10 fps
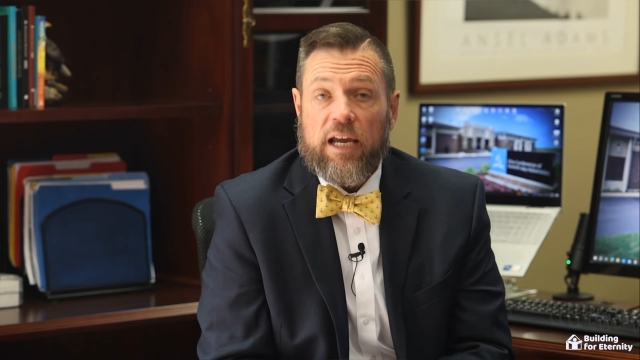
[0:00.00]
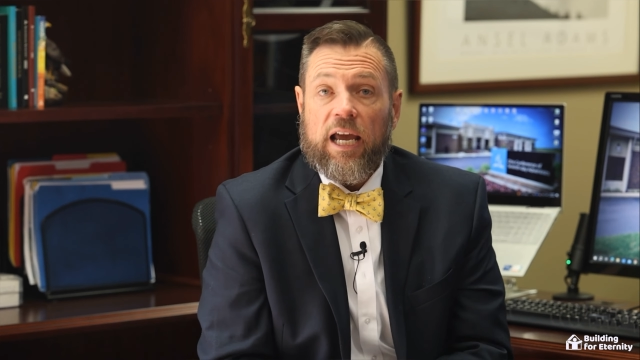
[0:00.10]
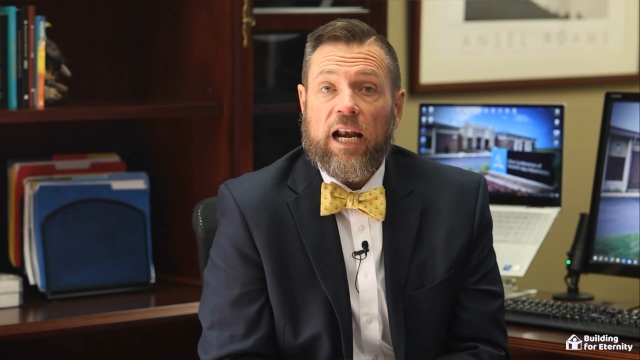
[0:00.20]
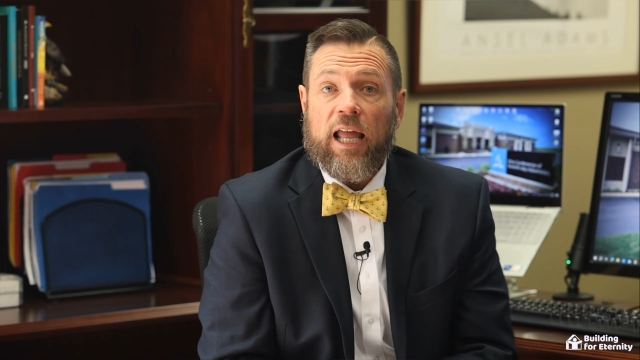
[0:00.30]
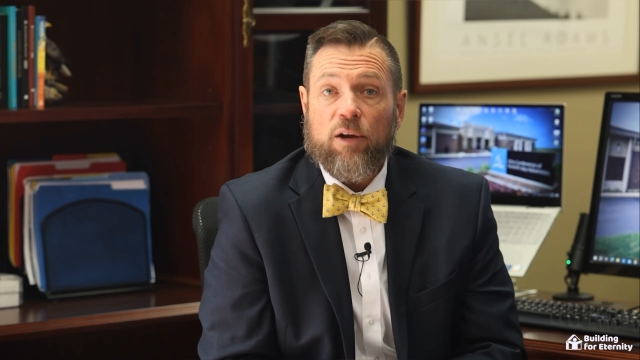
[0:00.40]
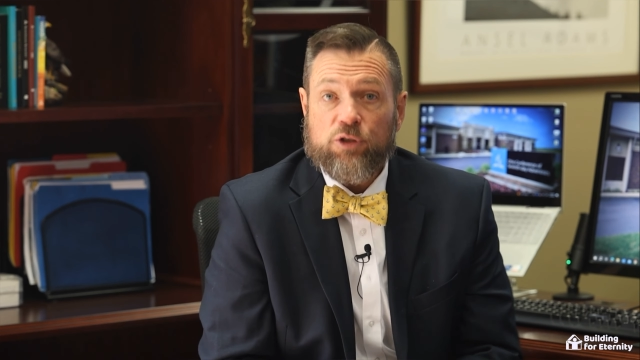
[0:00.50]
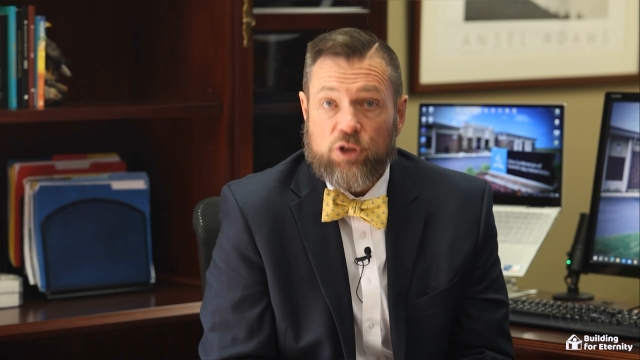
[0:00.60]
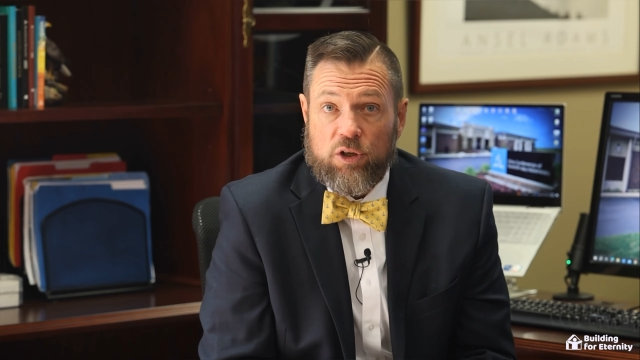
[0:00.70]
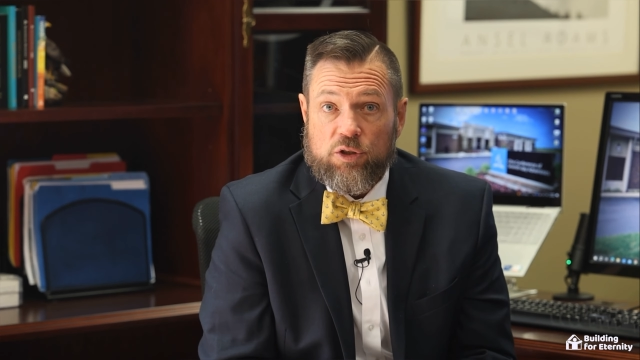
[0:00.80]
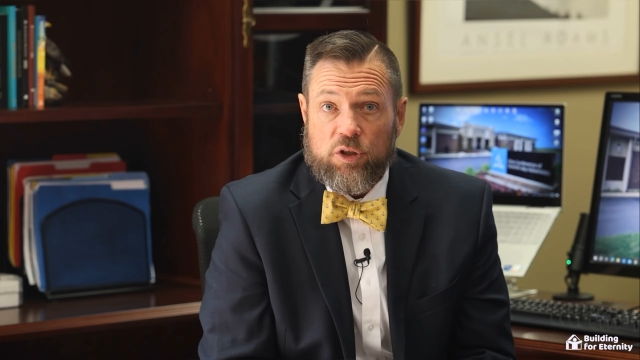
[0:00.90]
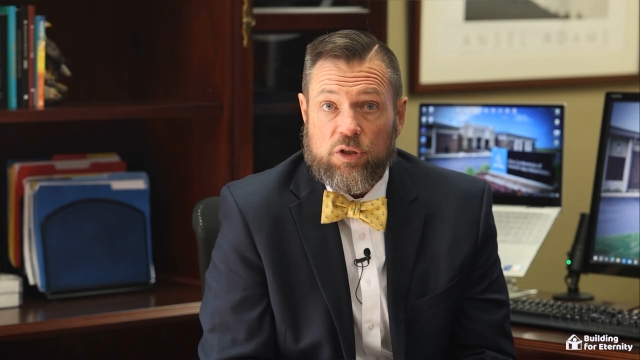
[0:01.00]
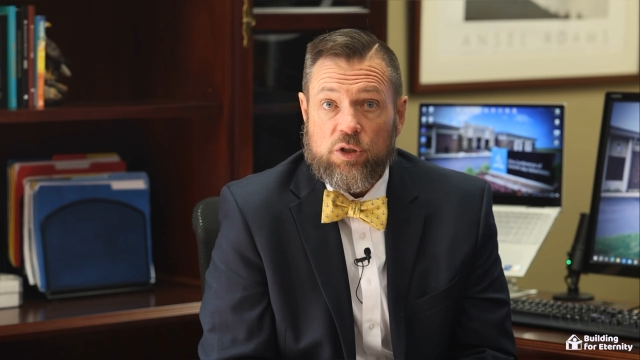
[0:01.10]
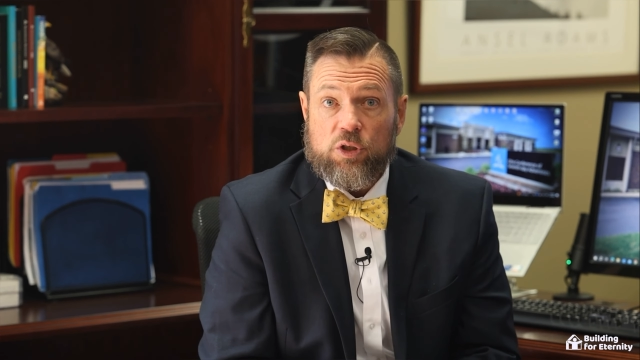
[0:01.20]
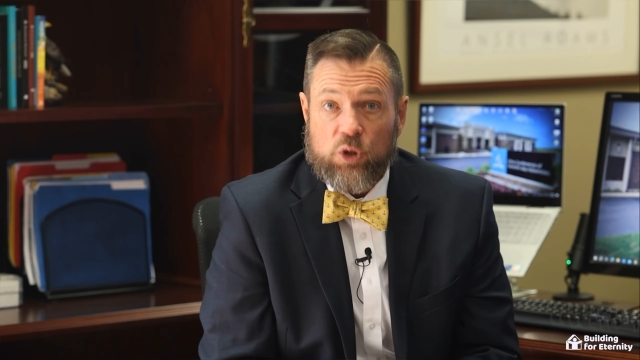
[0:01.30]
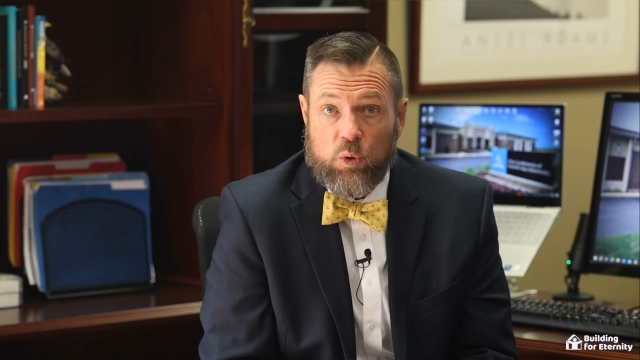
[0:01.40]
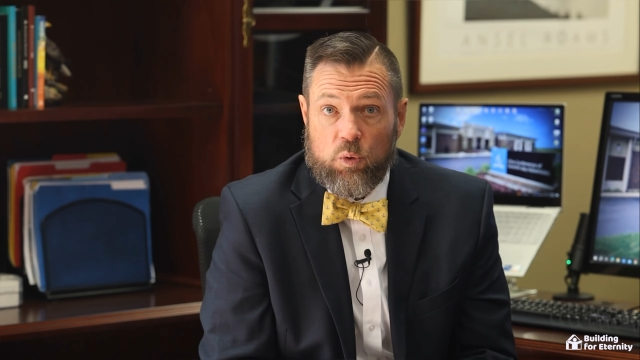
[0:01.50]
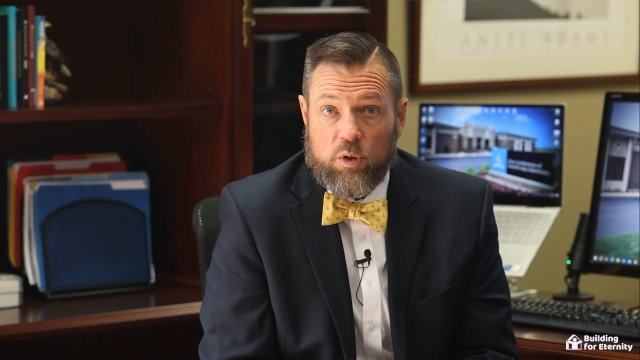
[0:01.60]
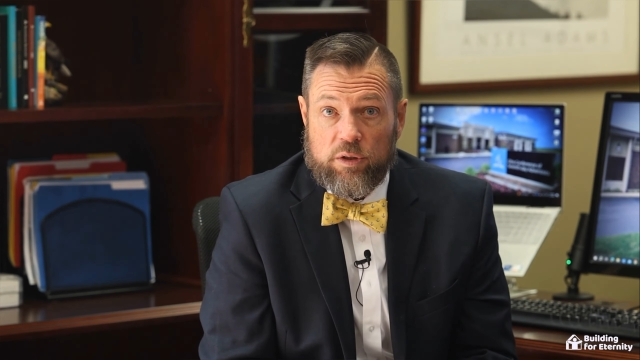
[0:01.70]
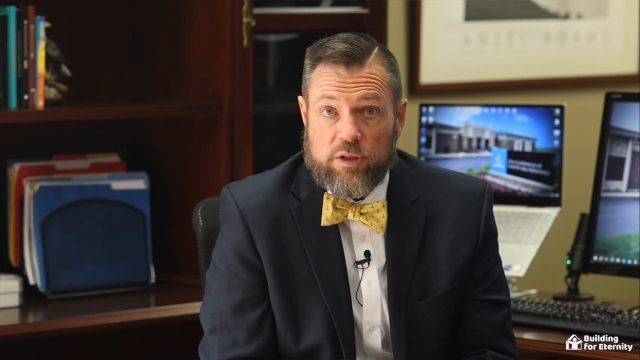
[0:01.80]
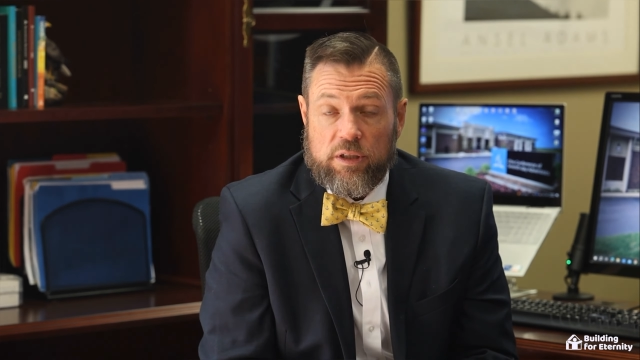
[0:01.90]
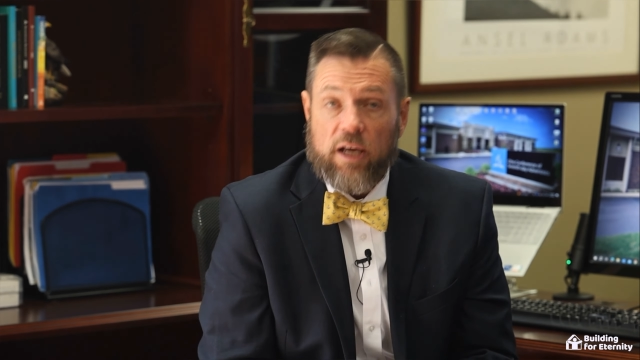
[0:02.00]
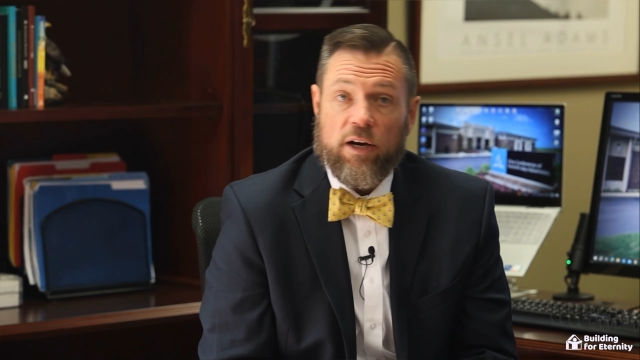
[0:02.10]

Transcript: and allow churches, schools,